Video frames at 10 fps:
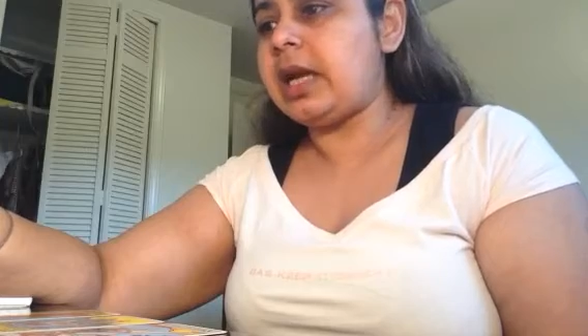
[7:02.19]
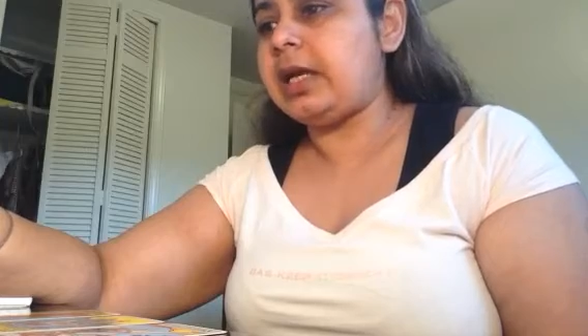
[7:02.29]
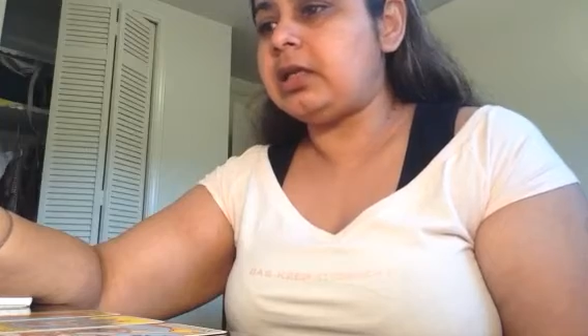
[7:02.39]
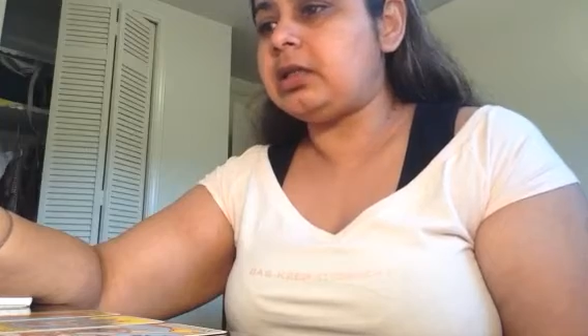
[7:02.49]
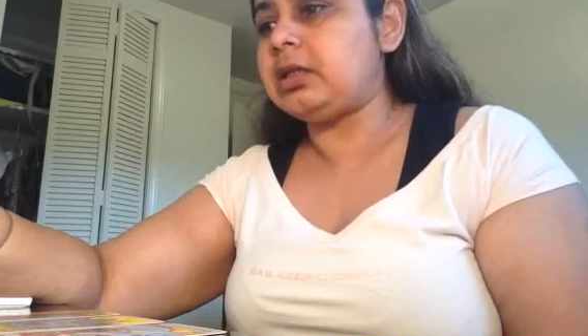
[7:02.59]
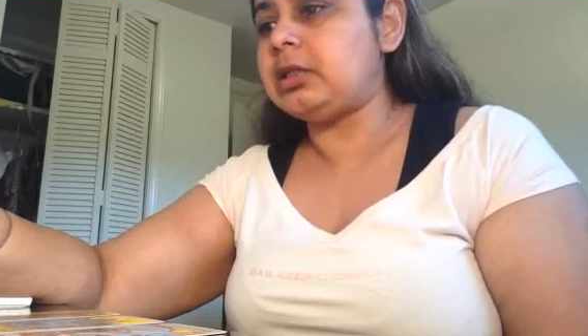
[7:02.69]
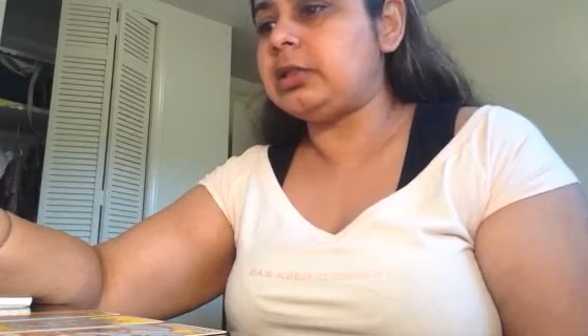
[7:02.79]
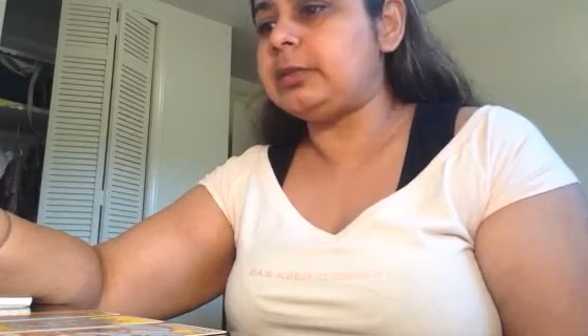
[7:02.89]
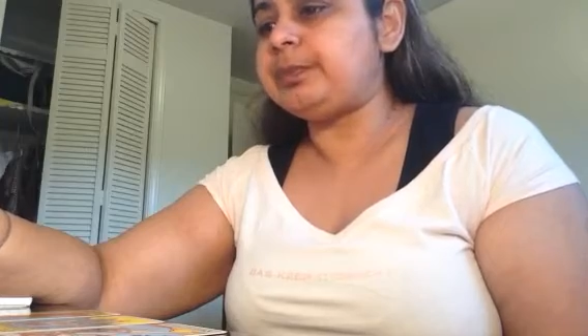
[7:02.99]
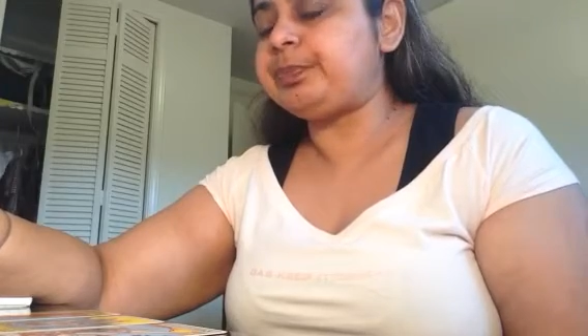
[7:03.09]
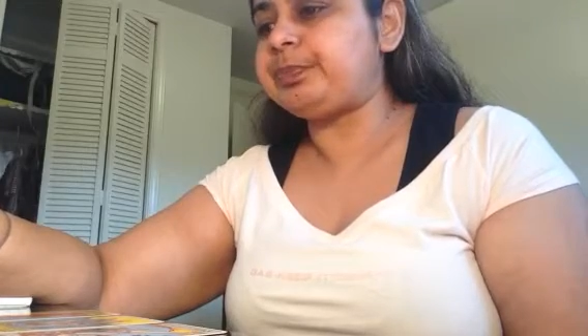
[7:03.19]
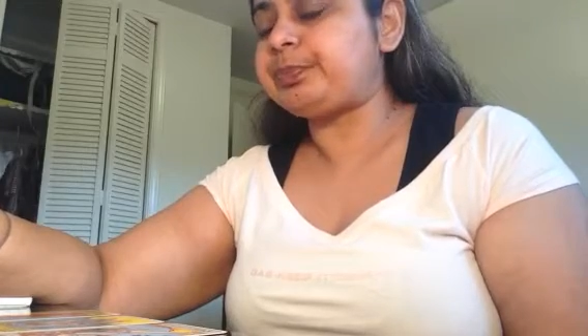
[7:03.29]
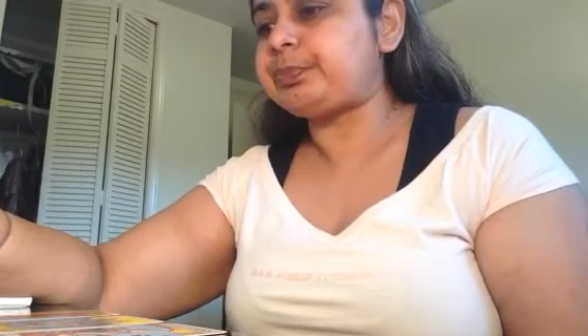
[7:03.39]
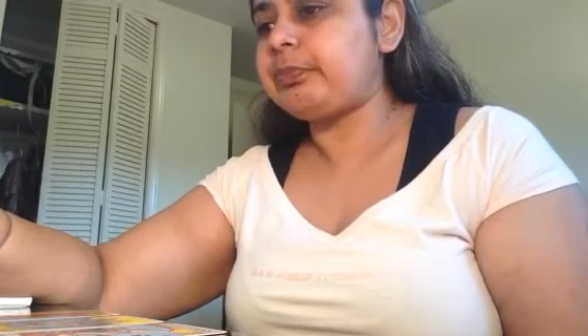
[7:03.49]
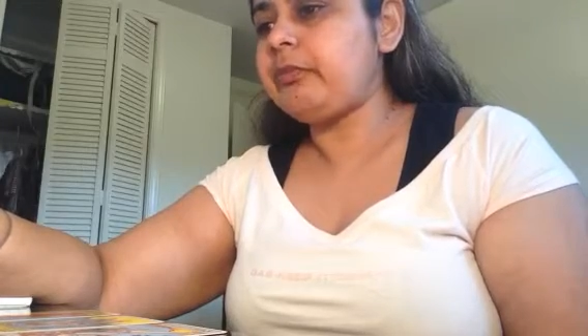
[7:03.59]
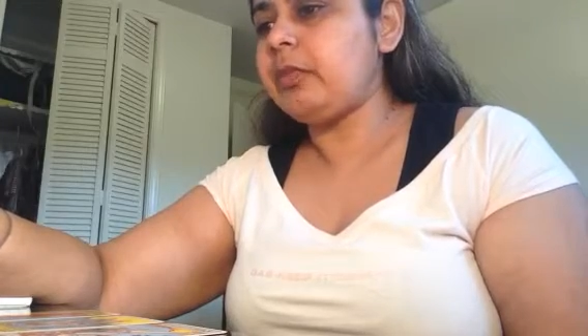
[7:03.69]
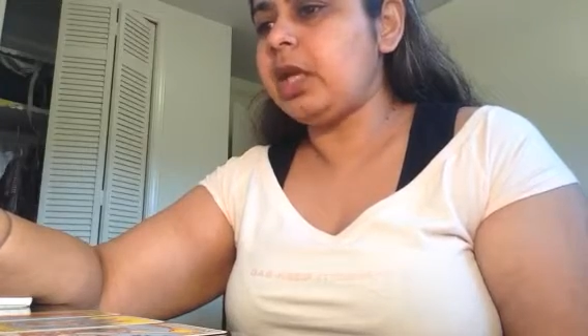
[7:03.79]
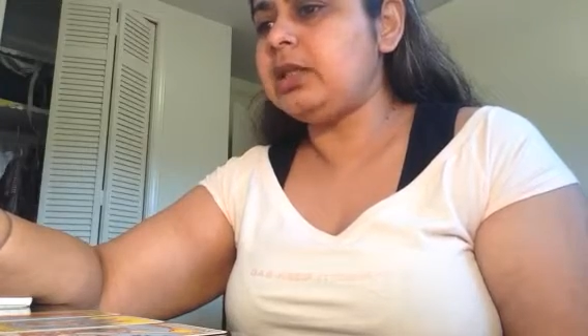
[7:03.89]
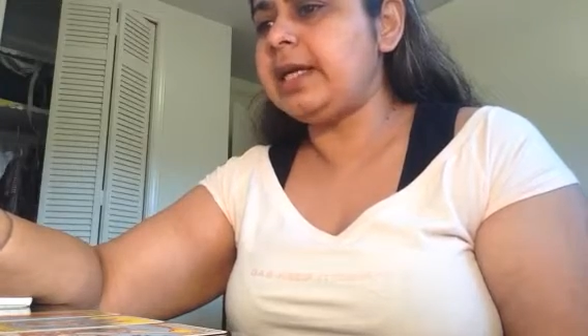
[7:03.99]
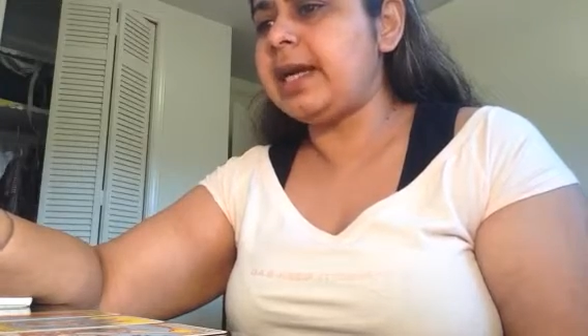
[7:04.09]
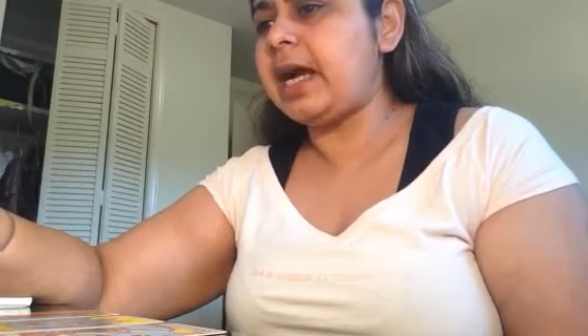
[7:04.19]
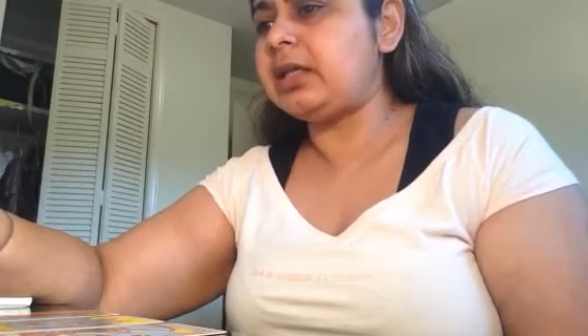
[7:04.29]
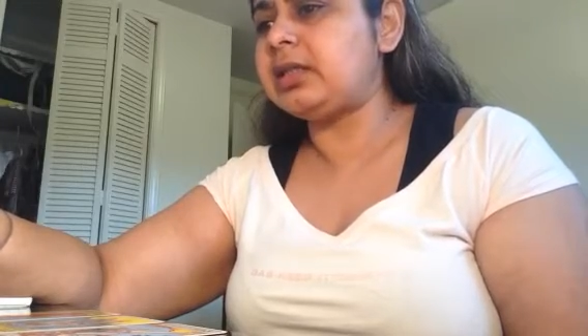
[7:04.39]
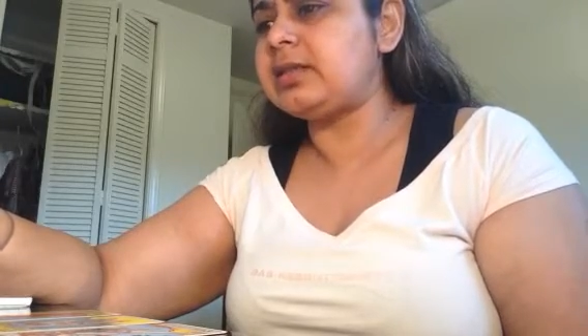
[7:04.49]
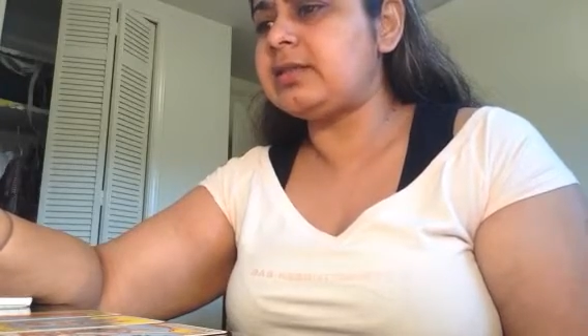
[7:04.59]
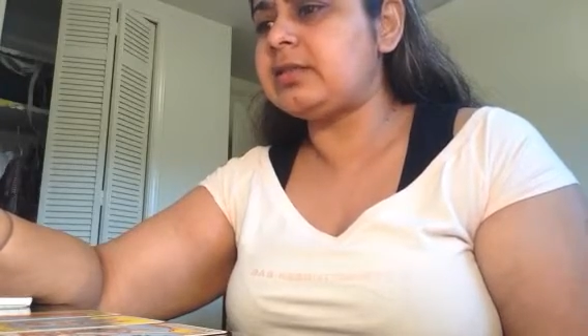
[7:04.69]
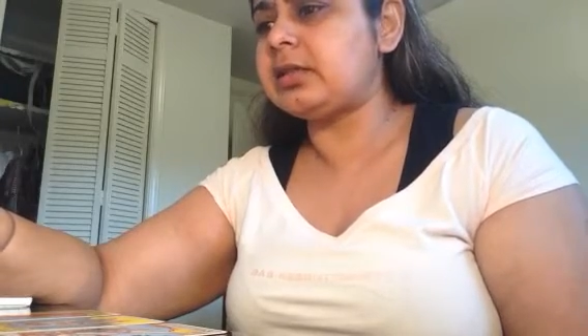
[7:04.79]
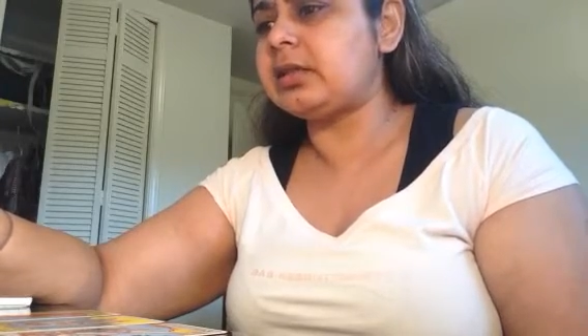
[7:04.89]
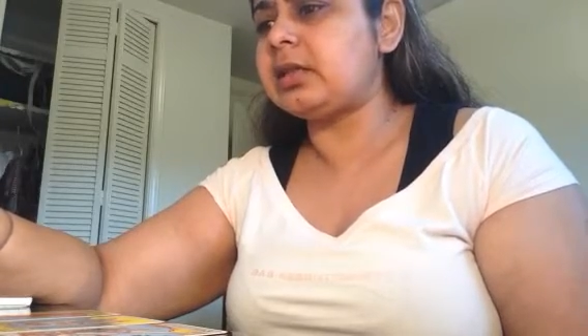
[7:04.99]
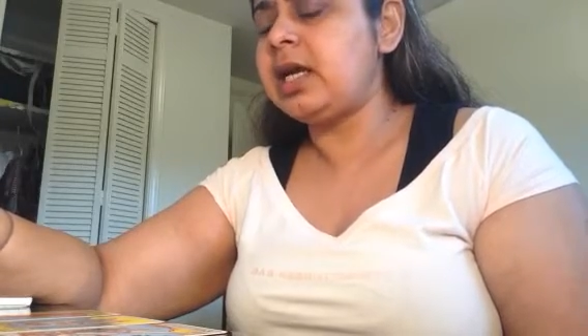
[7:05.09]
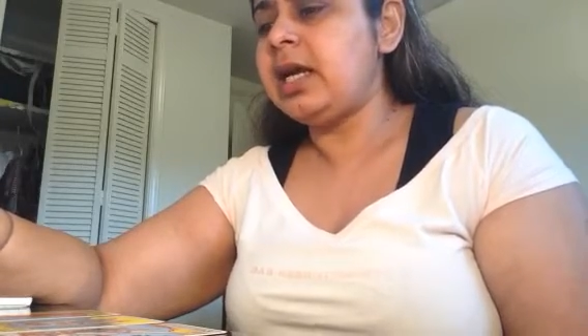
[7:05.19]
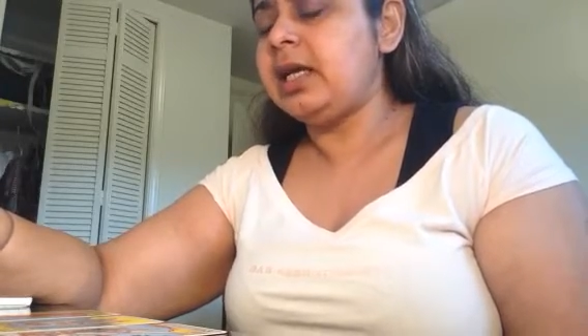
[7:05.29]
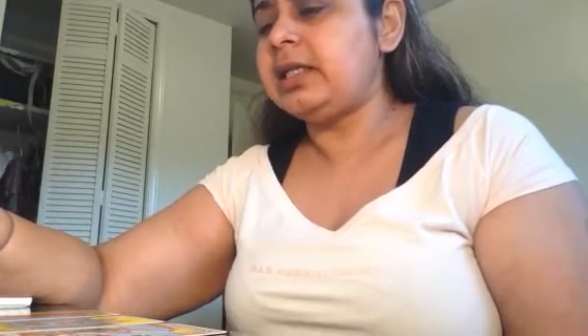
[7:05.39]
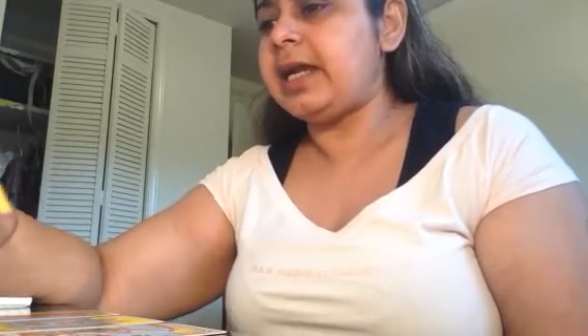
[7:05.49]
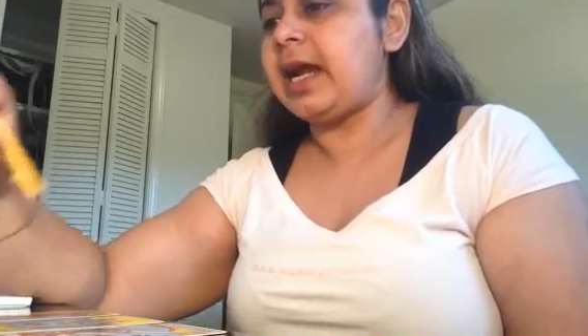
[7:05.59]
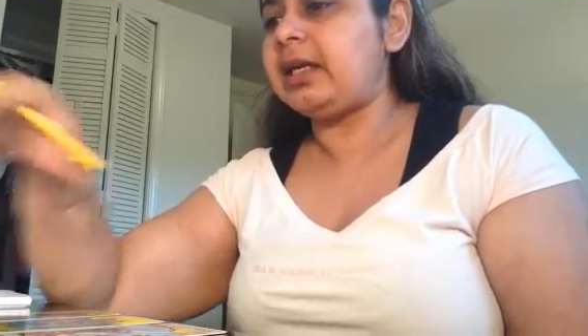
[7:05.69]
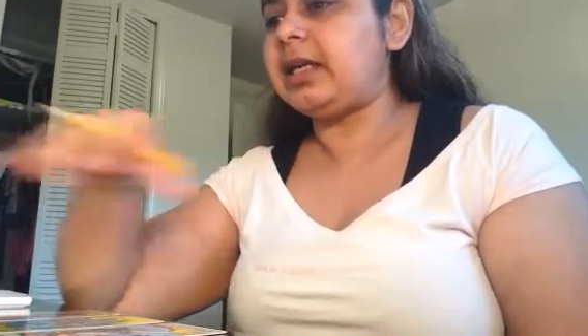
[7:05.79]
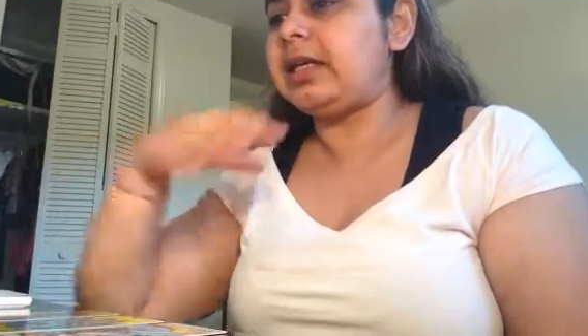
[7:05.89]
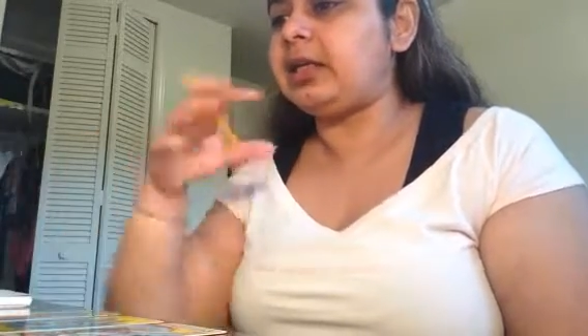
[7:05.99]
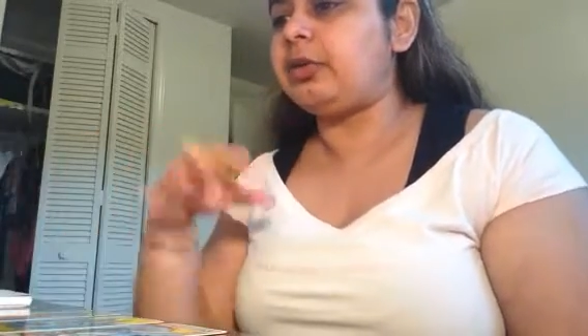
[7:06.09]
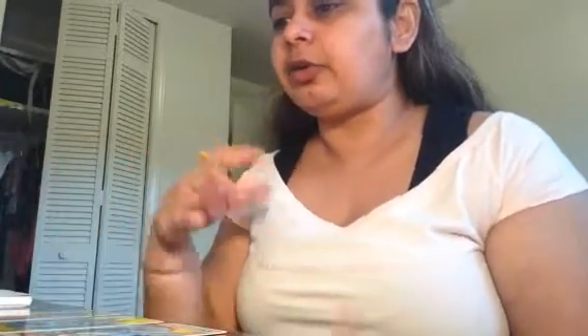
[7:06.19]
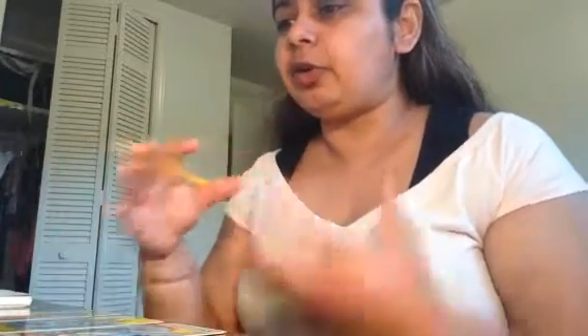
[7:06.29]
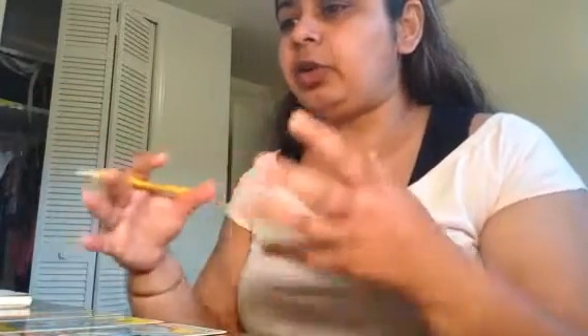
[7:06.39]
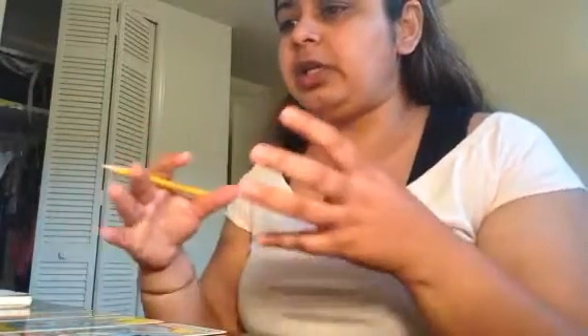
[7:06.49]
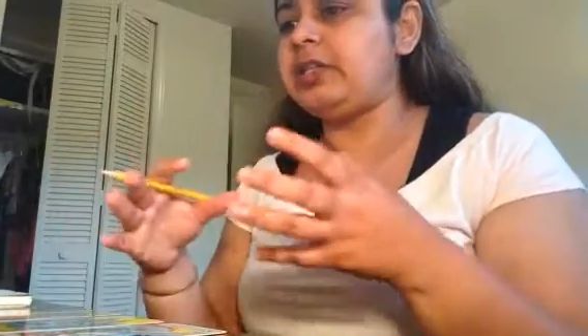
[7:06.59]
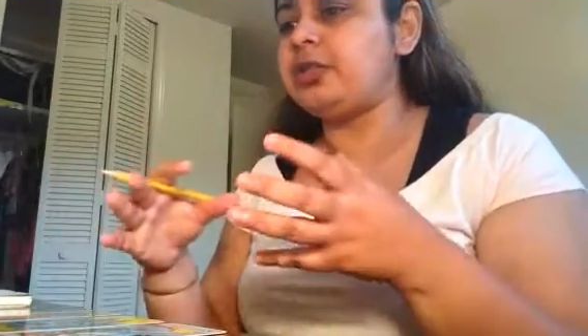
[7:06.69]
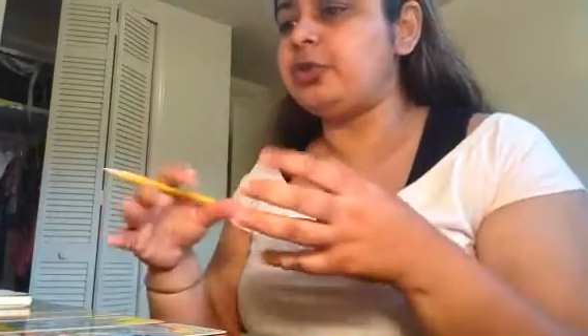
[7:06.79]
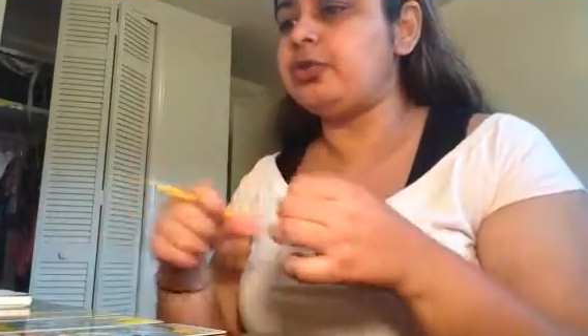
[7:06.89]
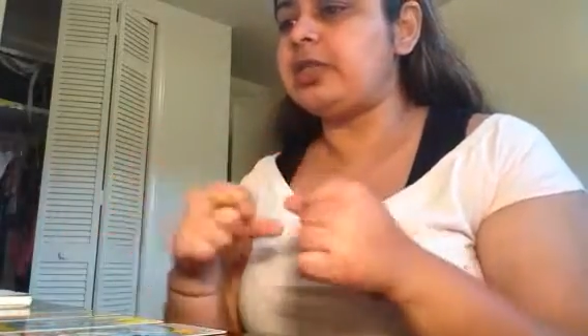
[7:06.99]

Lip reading: and they had this they had like control issues.